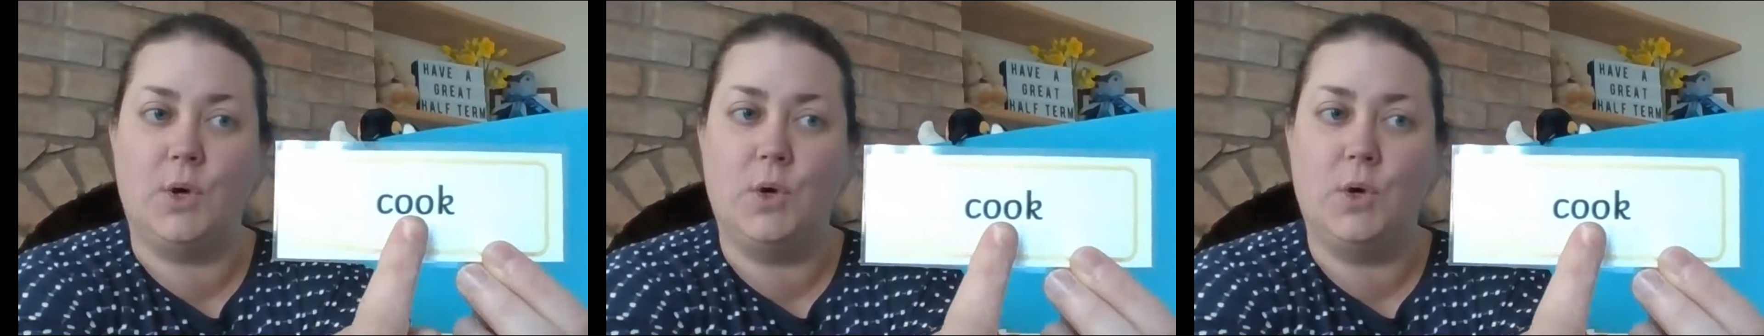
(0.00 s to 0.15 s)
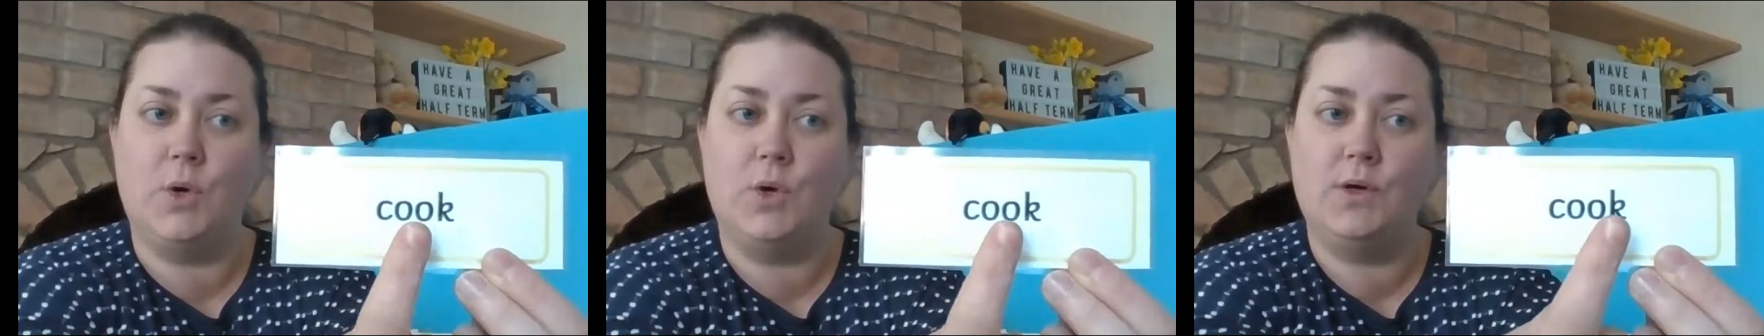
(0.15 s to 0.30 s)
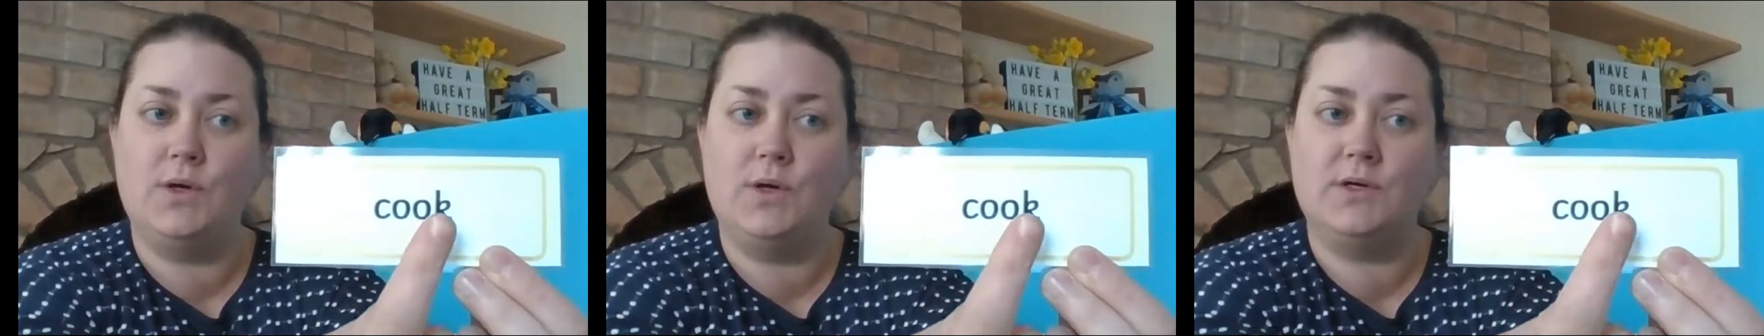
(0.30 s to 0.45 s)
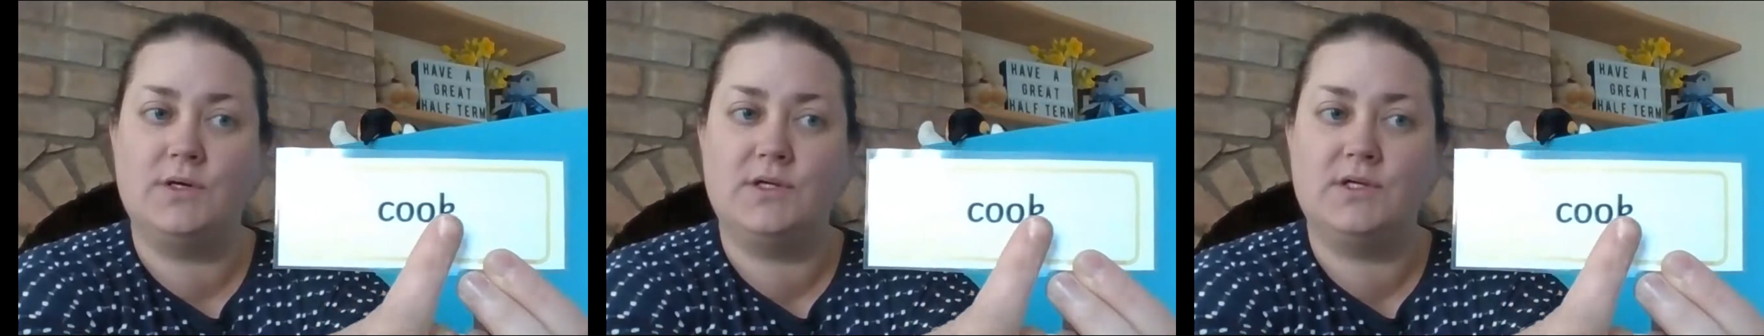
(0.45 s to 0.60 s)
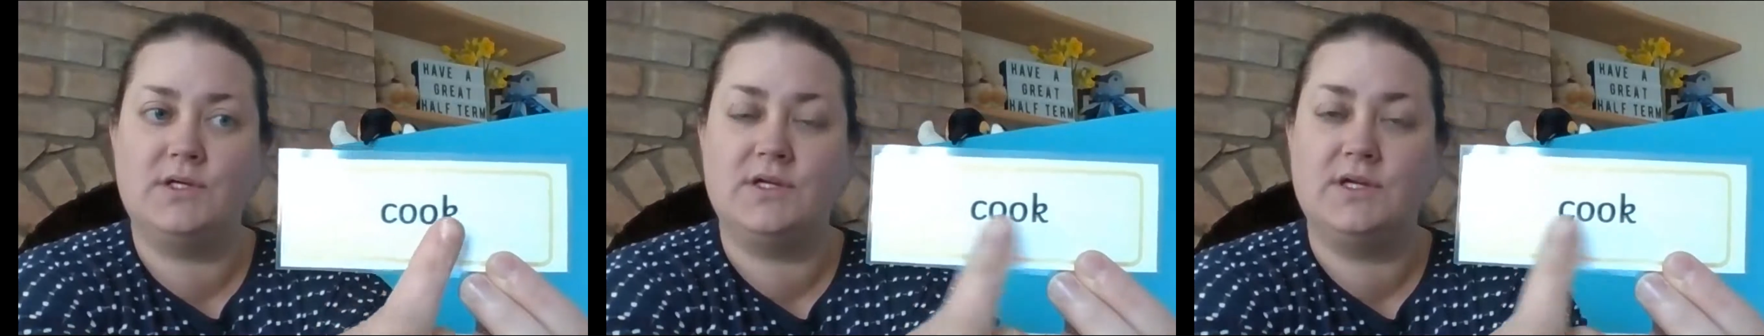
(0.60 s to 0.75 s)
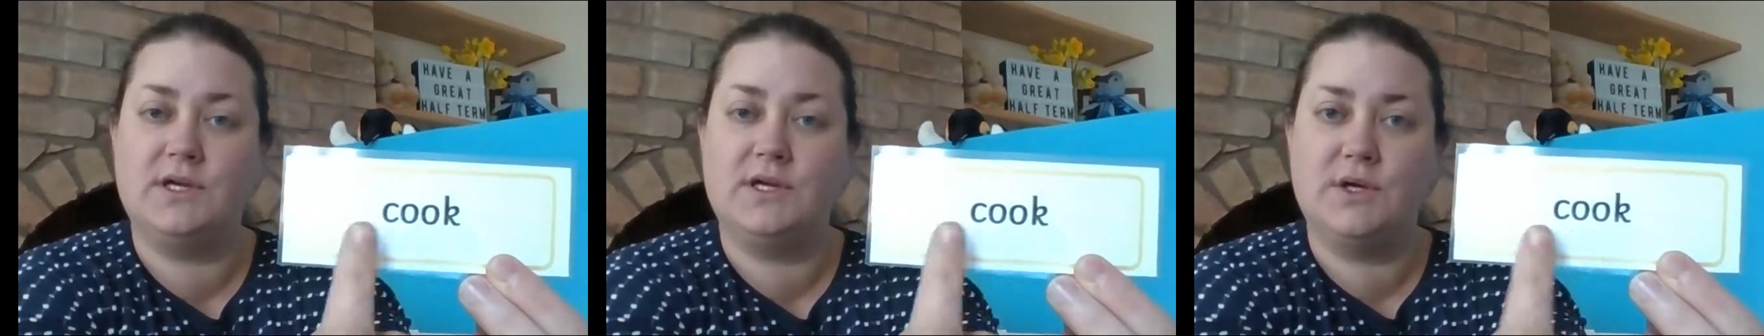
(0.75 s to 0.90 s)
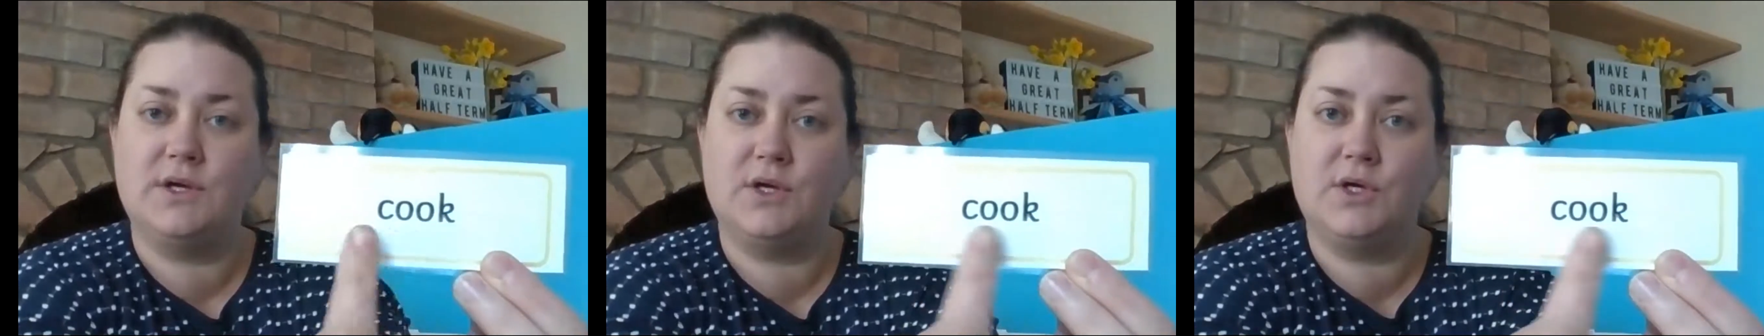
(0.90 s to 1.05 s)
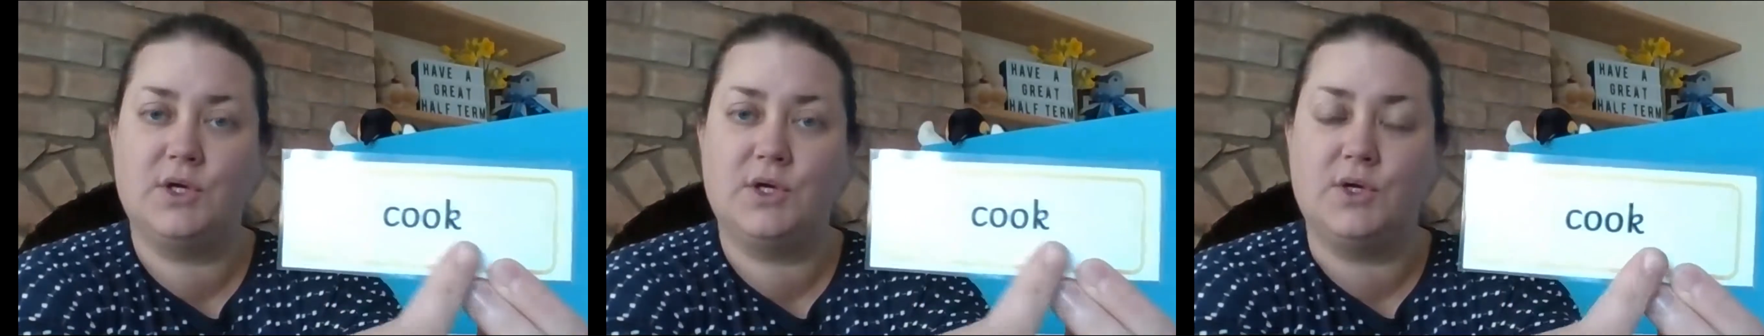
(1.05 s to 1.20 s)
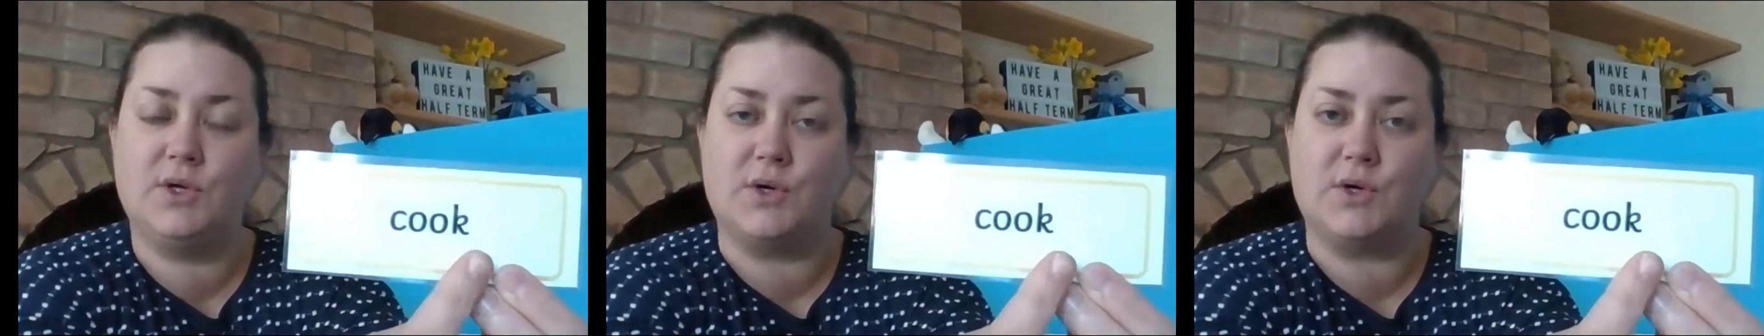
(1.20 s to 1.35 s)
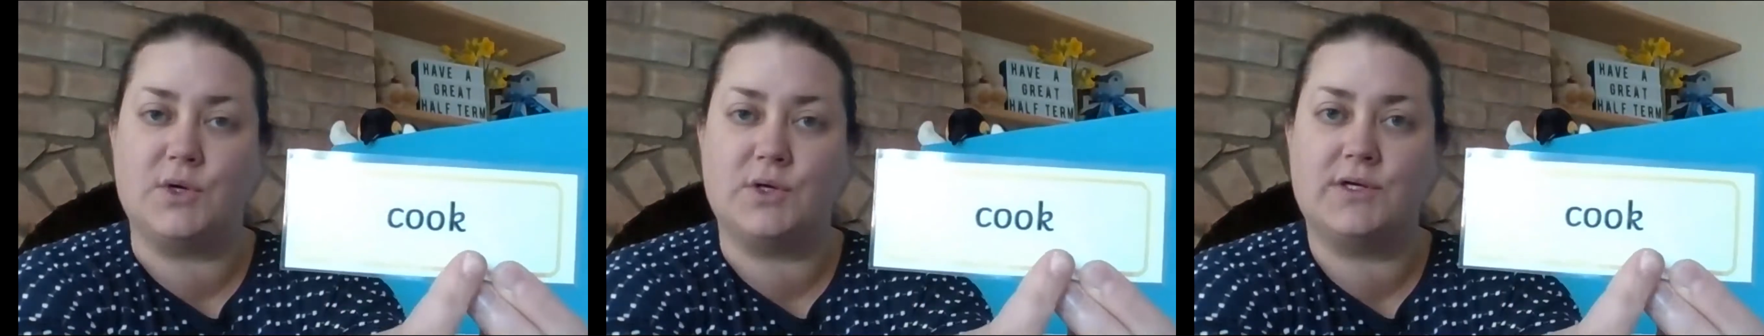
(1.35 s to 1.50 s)
cook,
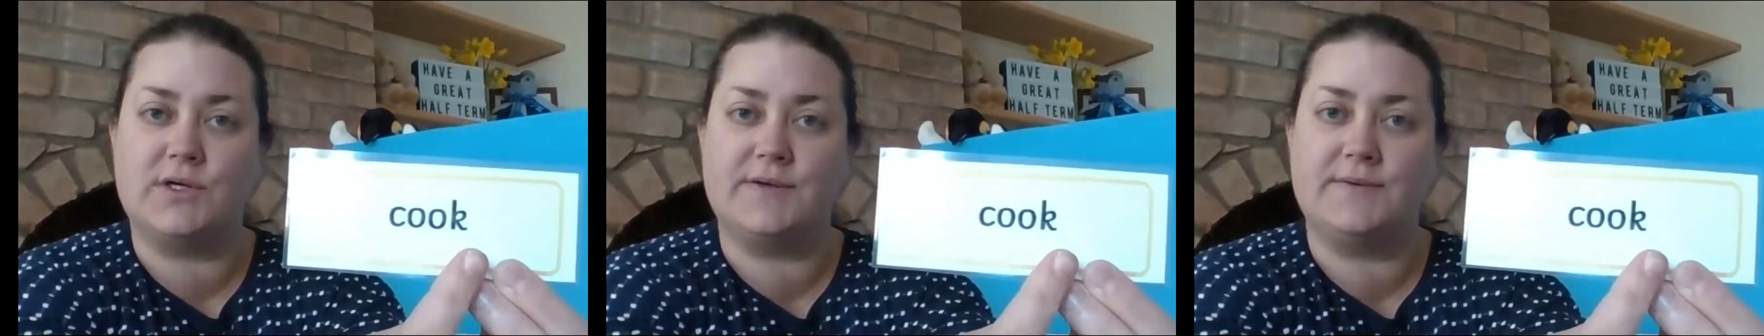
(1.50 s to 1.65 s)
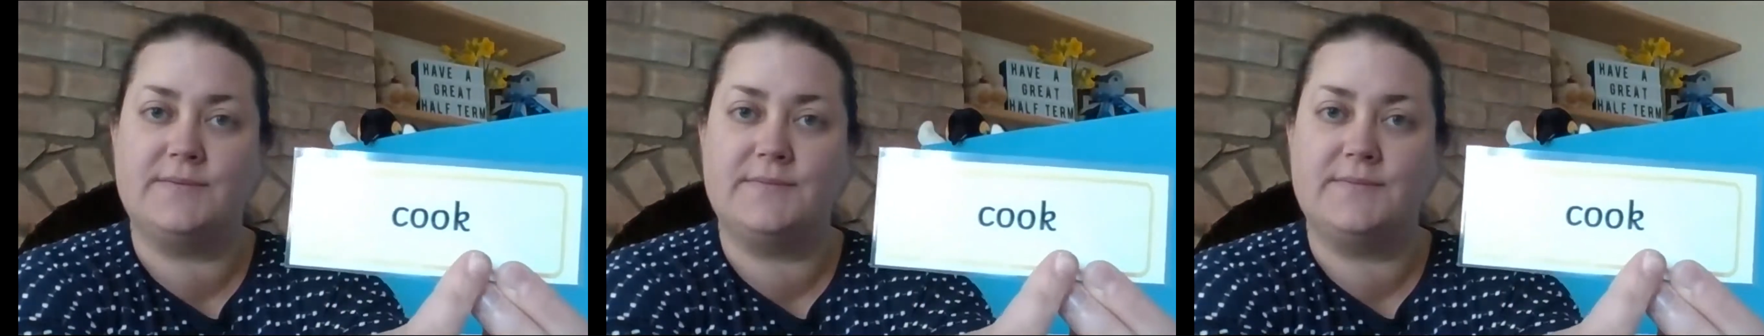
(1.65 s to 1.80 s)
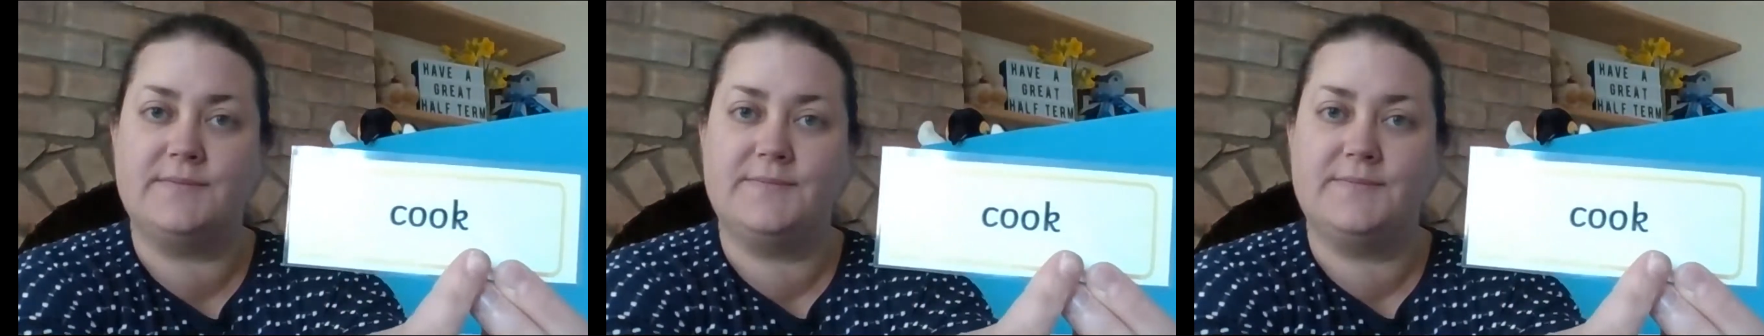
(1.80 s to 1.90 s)
cook?